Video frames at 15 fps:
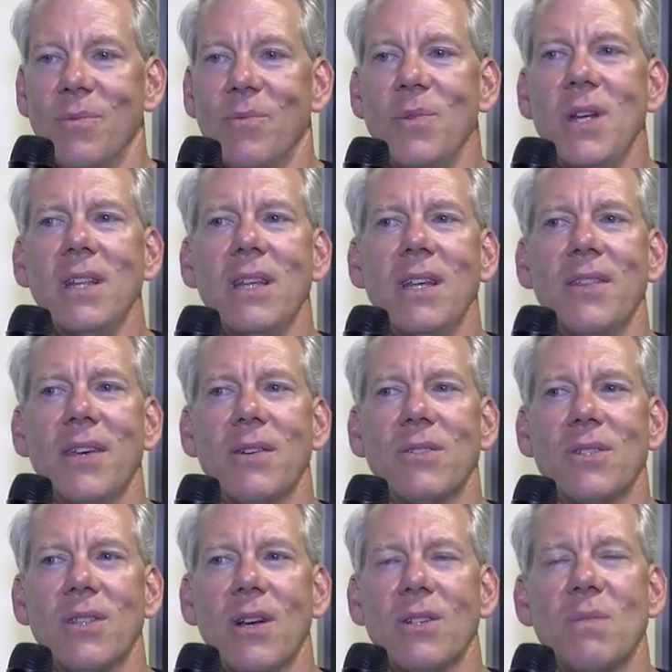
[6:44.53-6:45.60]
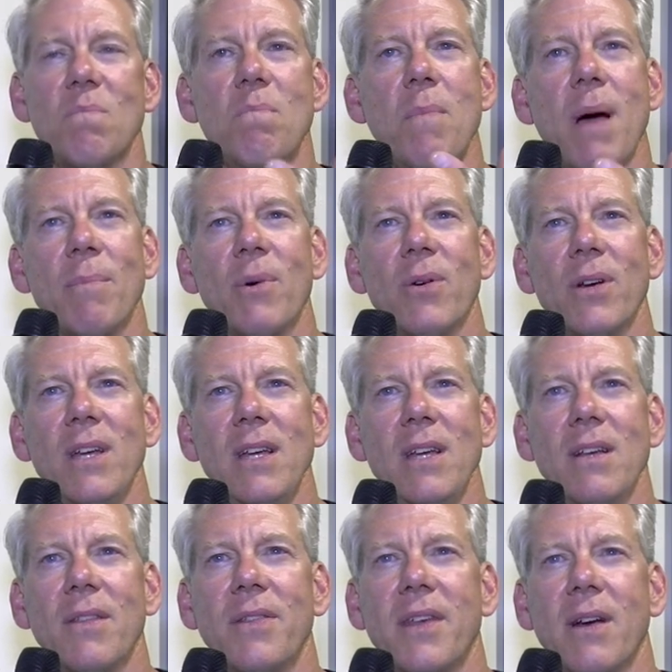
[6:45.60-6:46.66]
Really, there's memory,
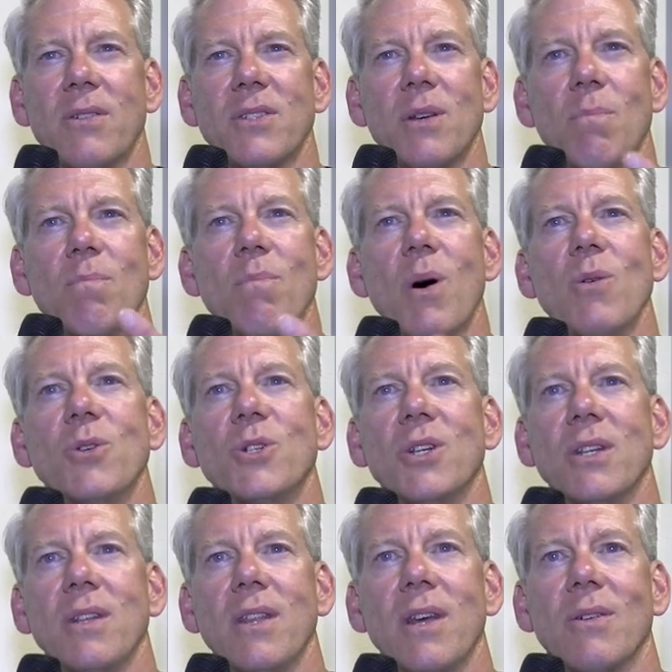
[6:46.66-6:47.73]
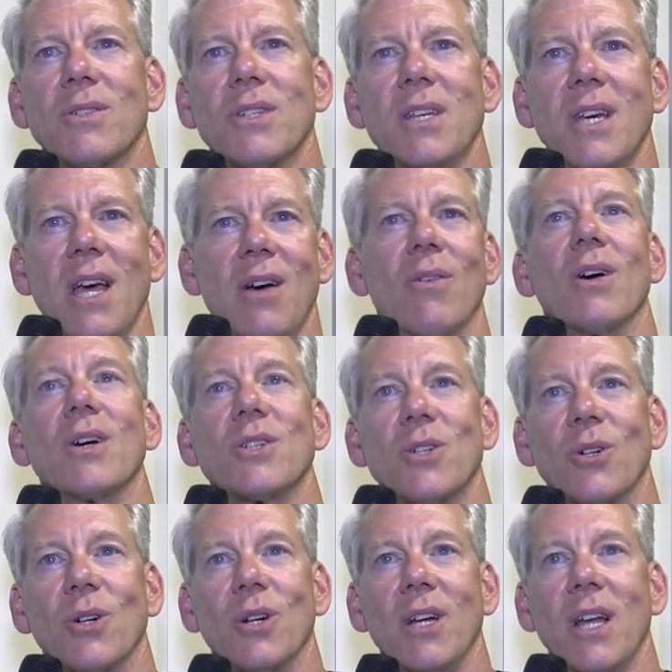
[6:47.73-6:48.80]
there's emotion, there's
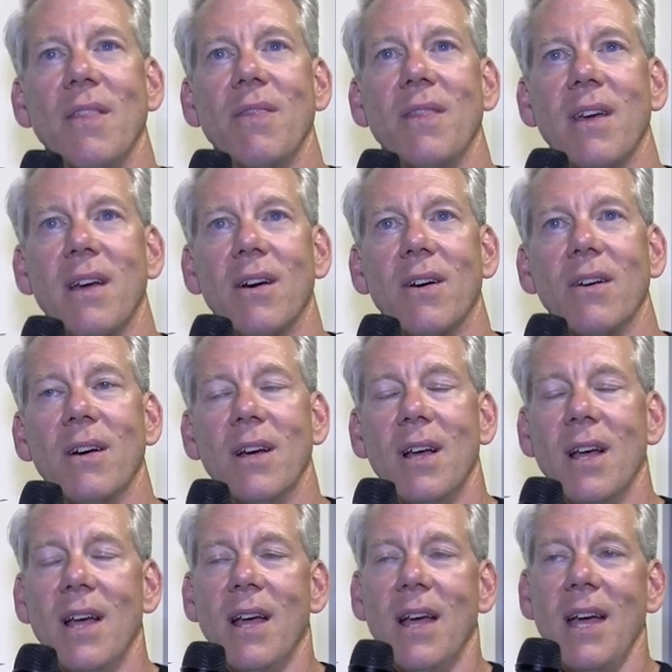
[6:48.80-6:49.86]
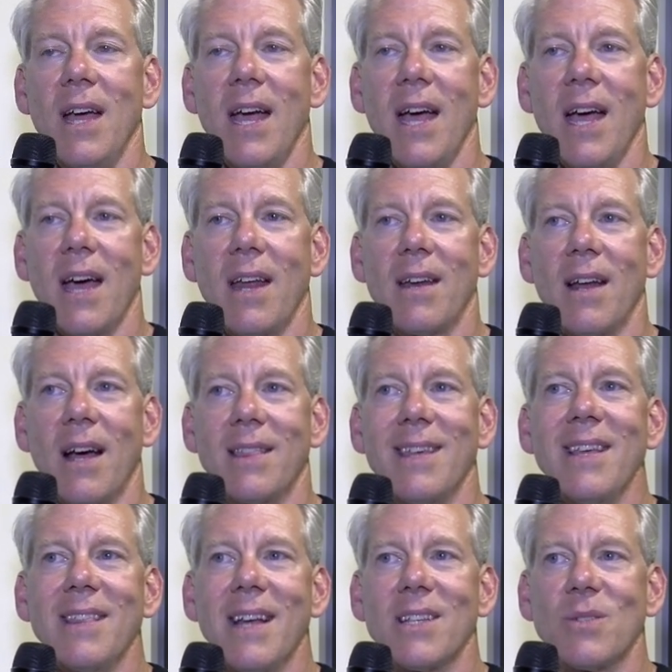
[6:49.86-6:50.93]
character in there. And I
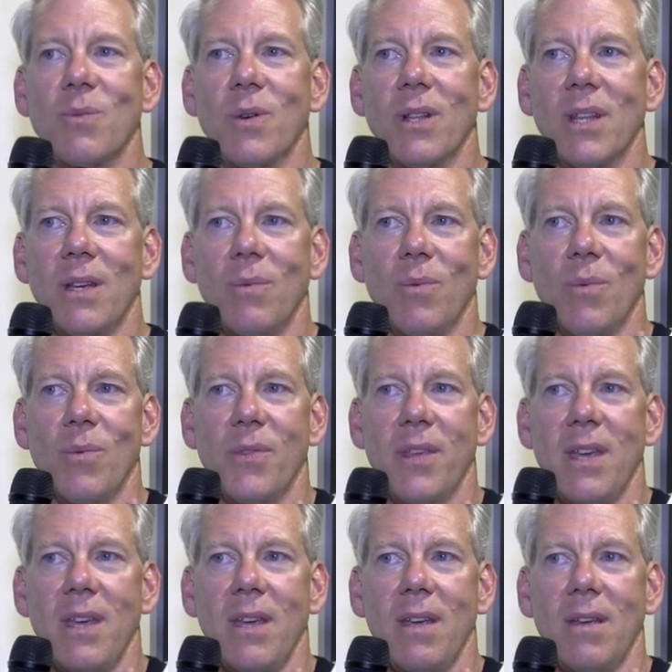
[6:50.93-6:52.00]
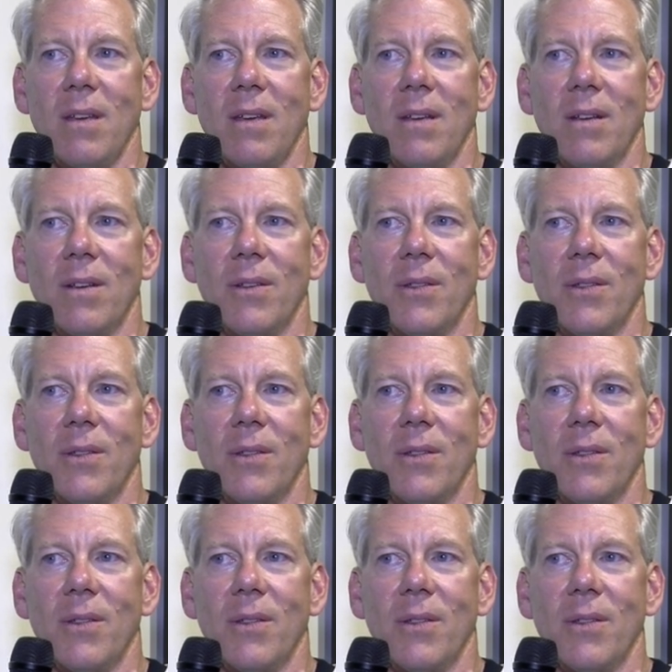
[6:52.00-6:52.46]
think that's really the